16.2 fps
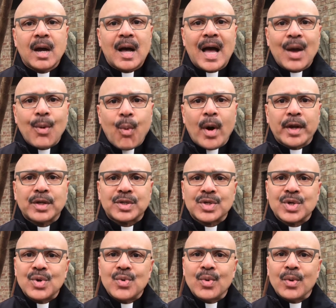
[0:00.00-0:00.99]
I wanted
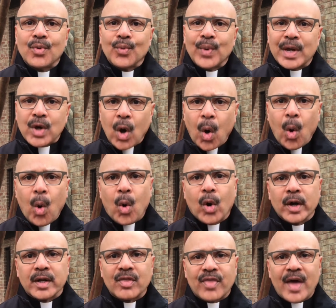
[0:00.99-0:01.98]
to
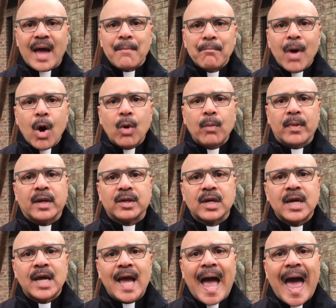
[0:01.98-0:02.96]
record that moment
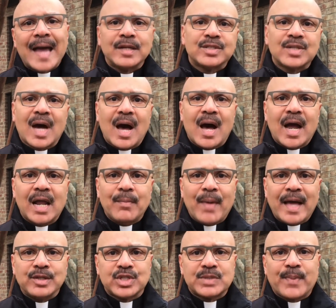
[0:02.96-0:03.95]
and time
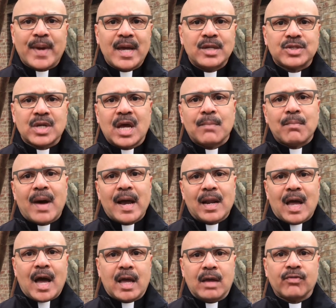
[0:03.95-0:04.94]
and space in my
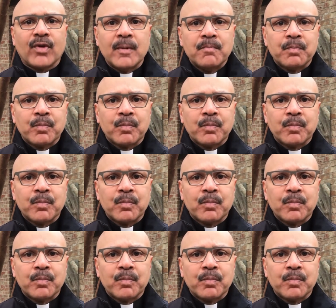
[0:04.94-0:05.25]
life